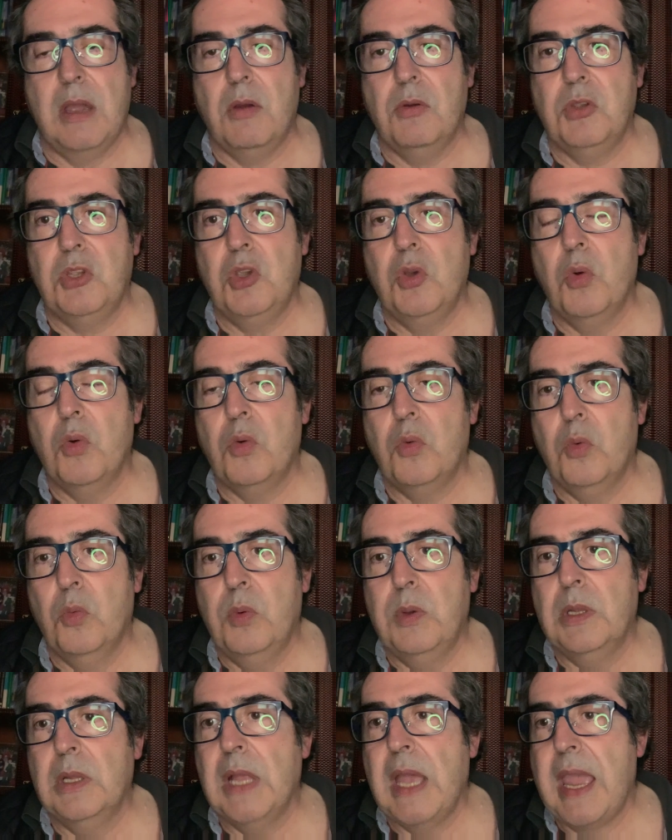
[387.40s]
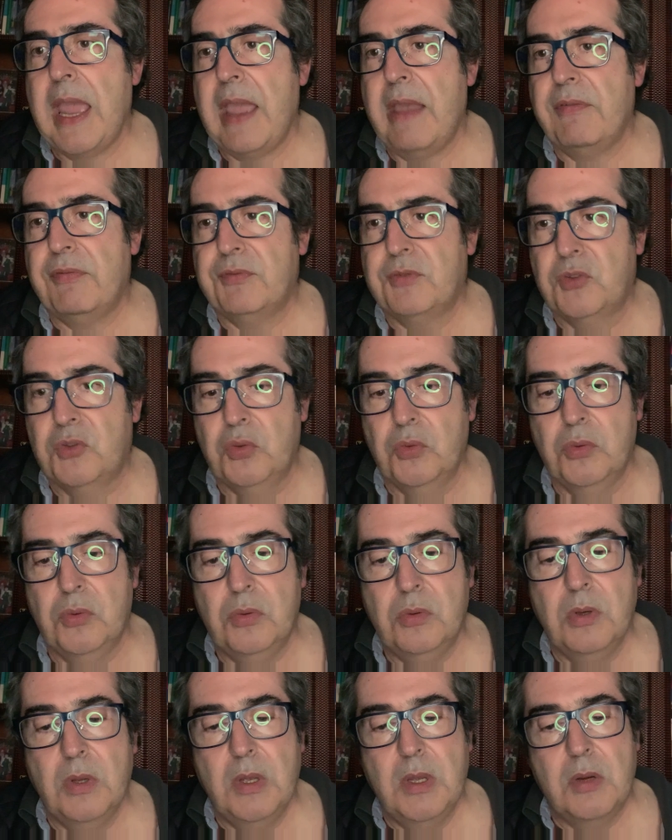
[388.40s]
you will have
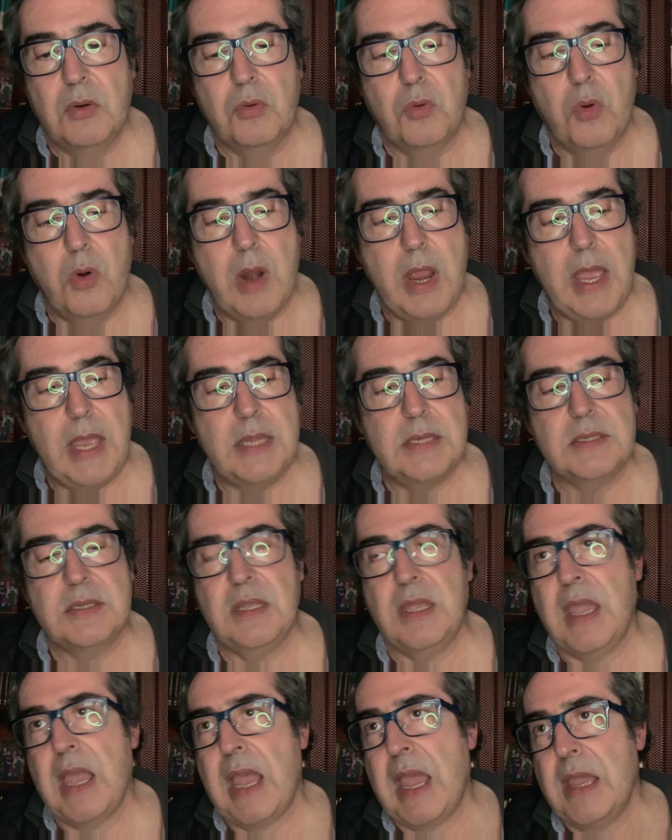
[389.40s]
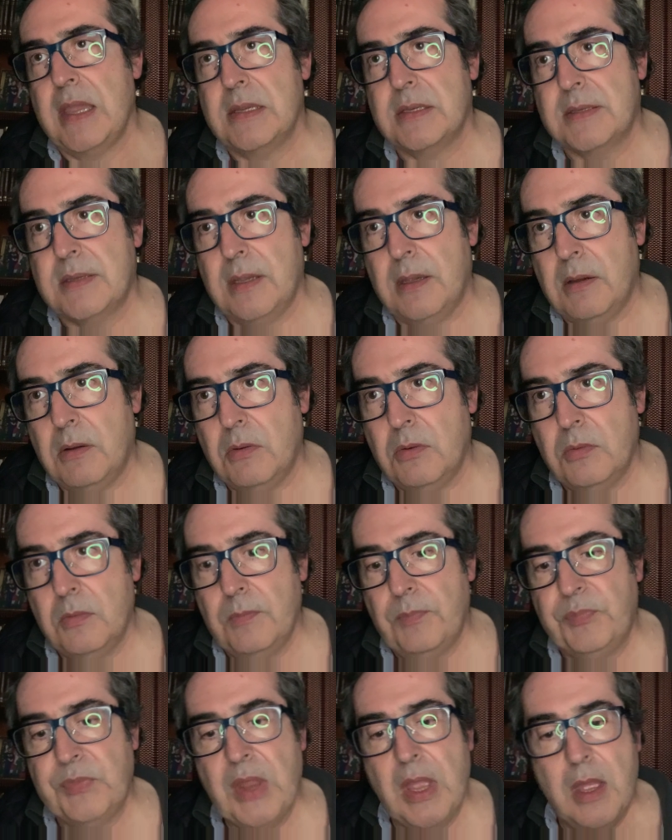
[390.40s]
to raise the ISO,
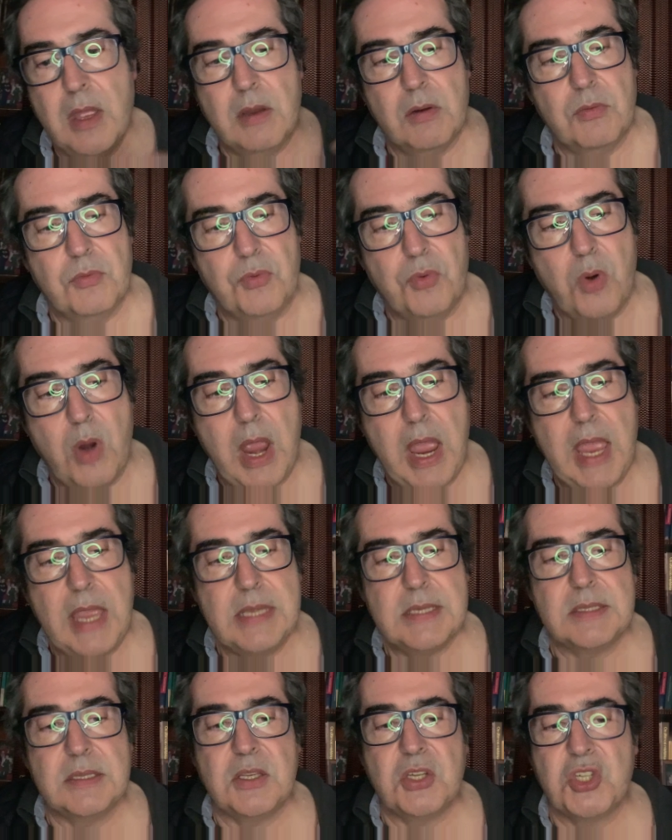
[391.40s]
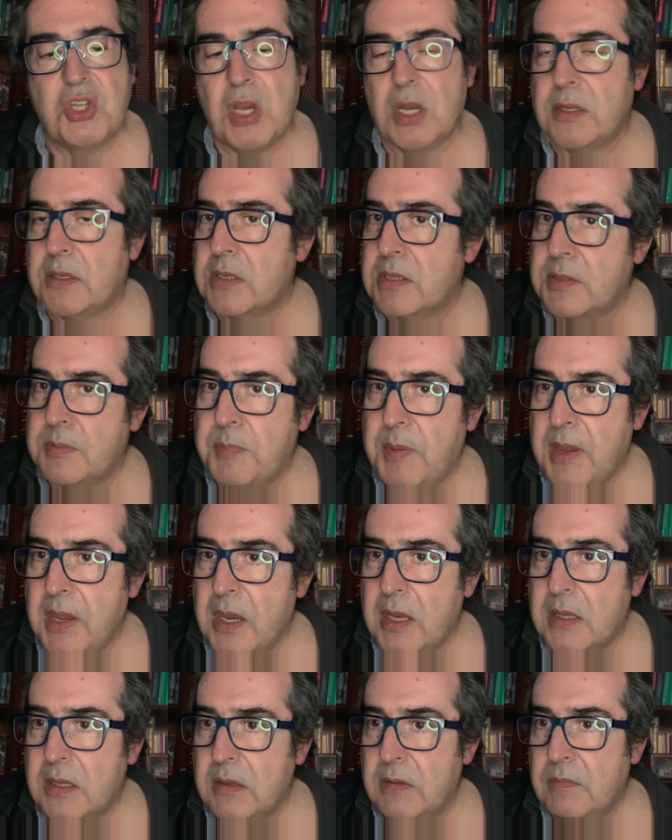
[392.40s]
raise the shutter
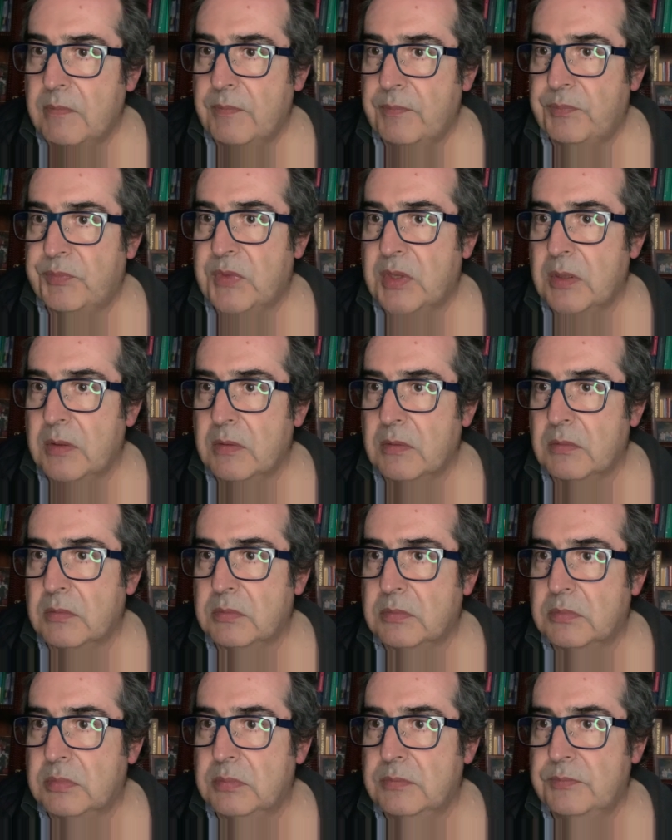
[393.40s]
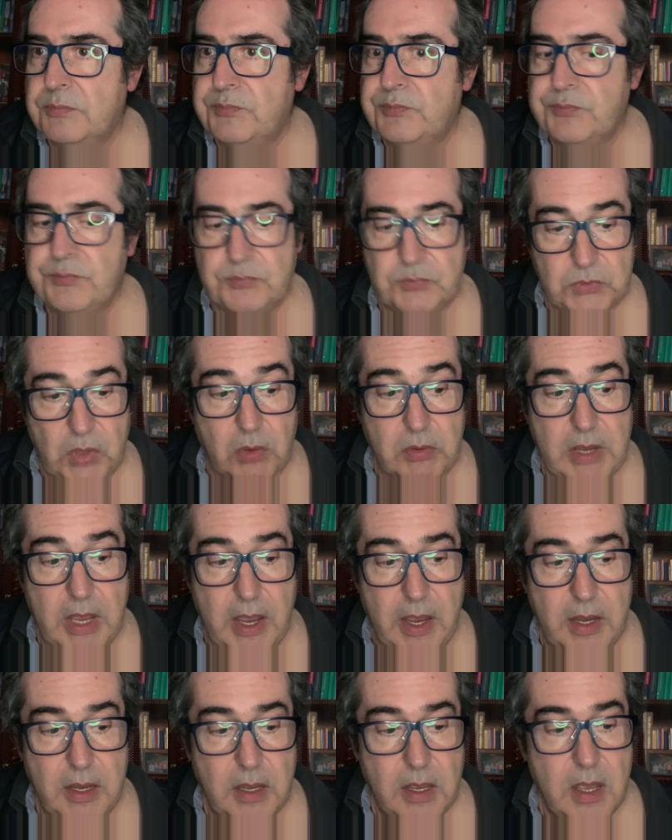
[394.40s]
speed,
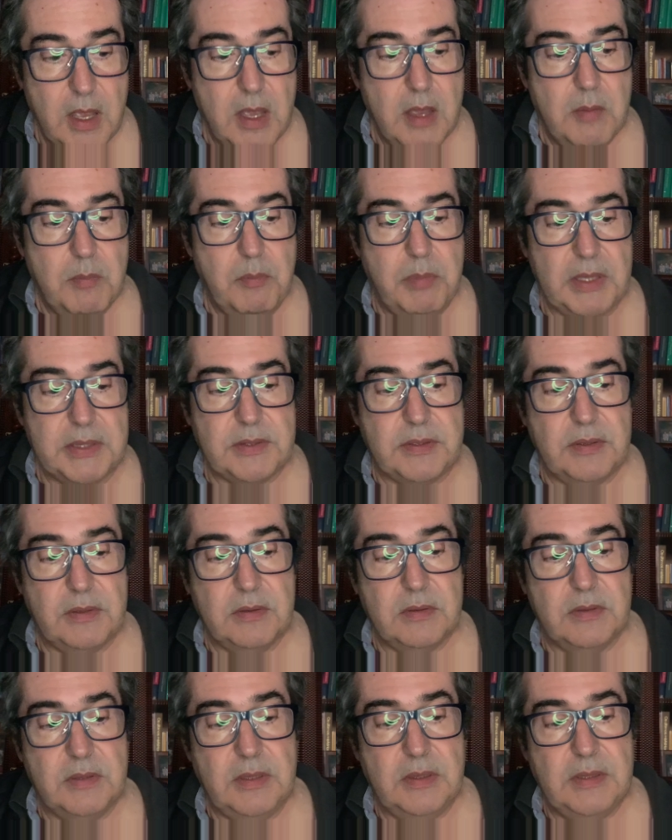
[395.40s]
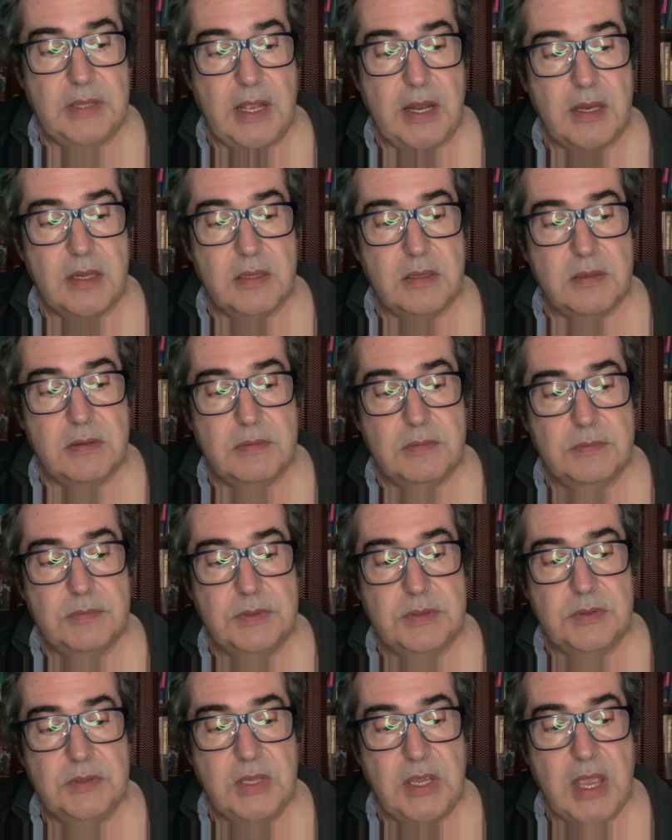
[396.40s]
okay? But then
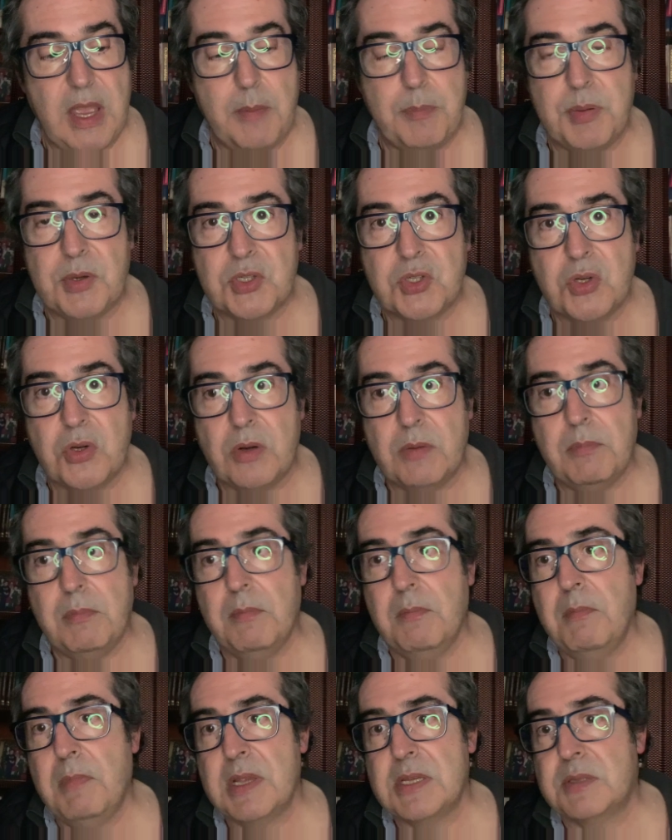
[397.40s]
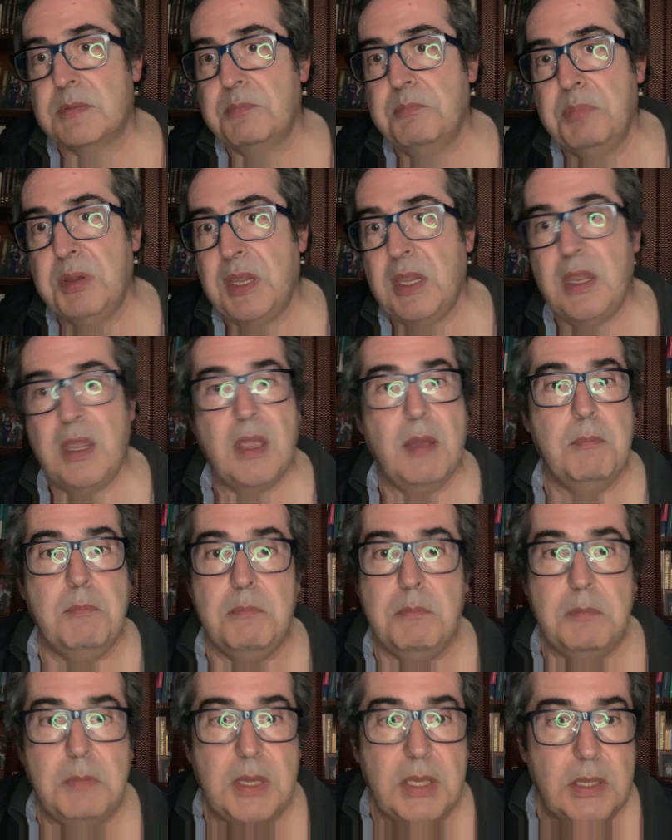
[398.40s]
the aperture must be a
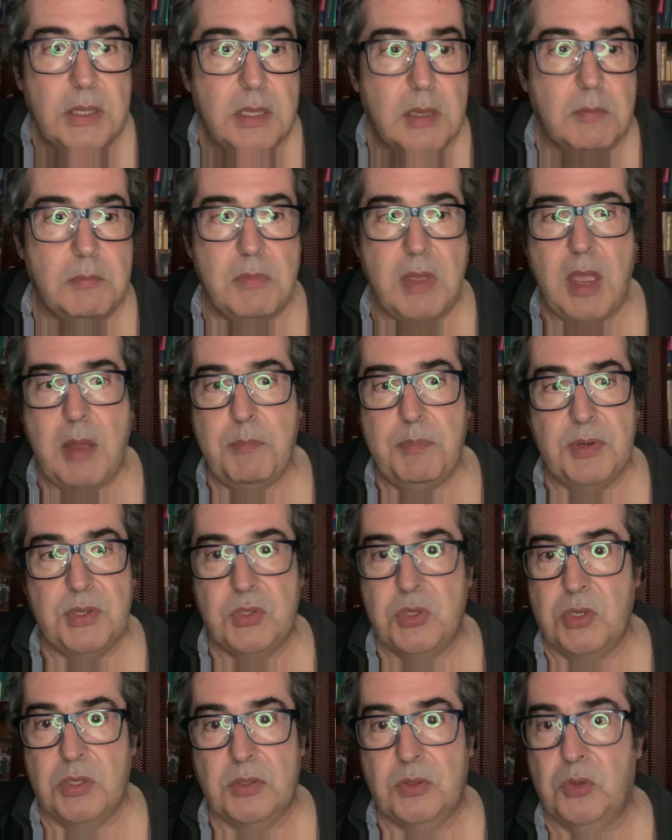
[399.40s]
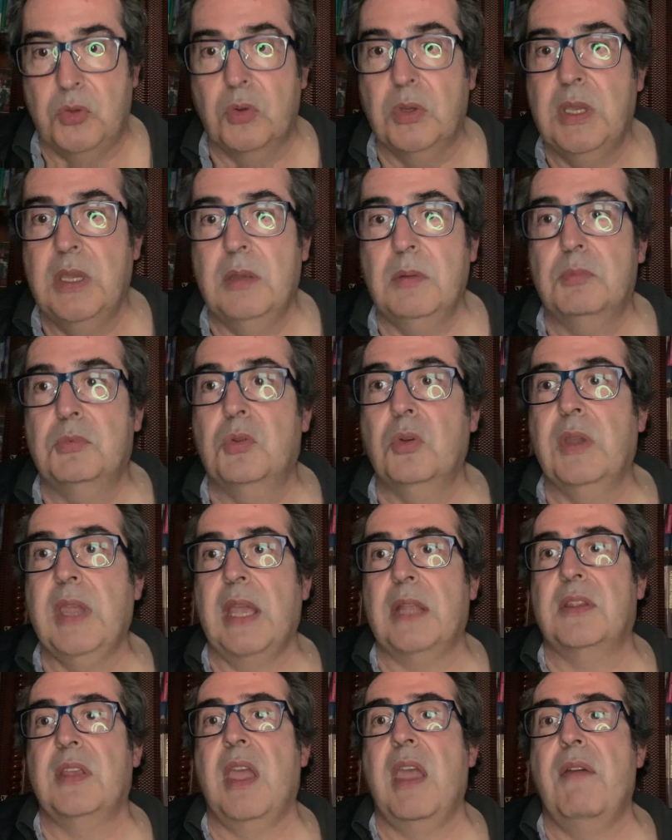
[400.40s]
medium aperture to
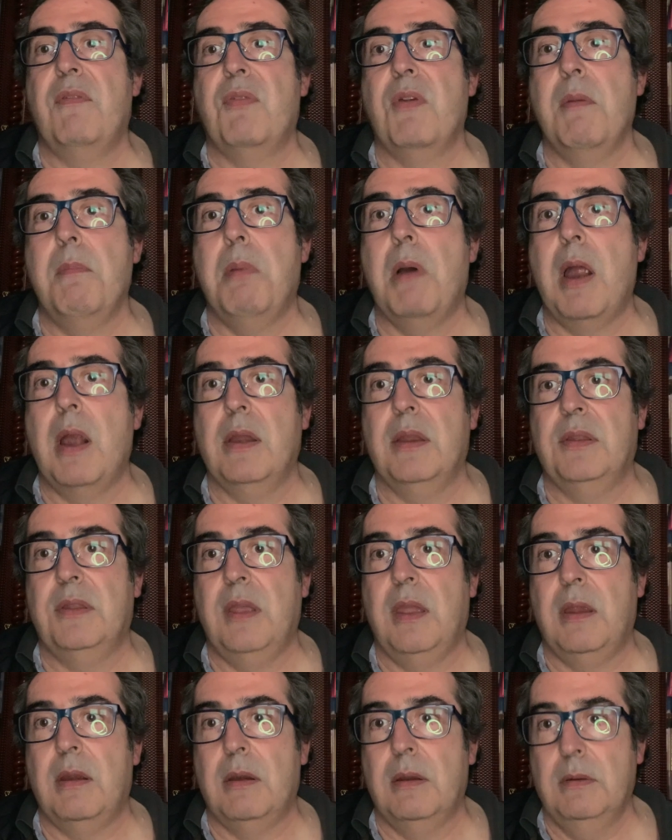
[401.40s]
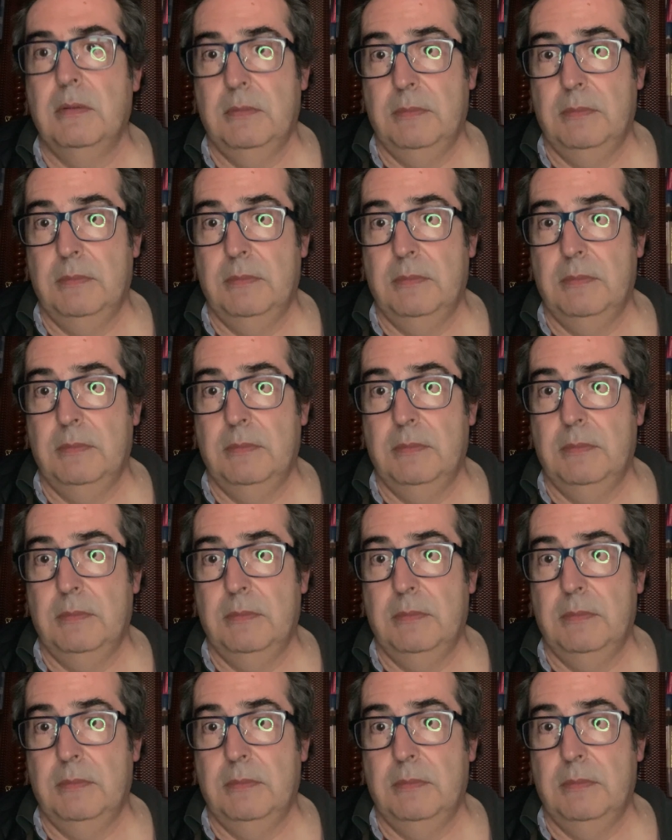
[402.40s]
get everybody there.